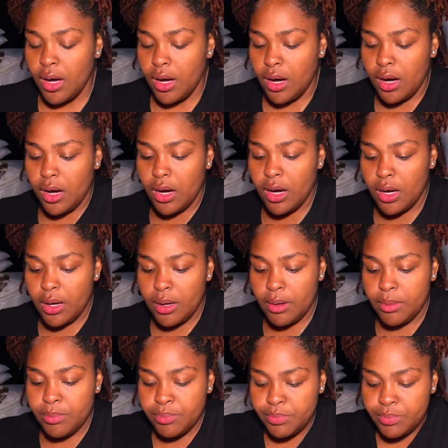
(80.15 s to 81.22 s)

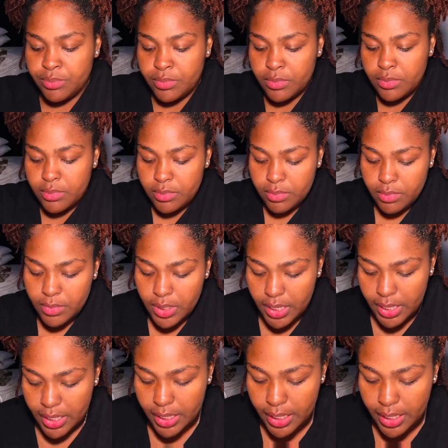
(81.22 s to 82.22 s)
Um, and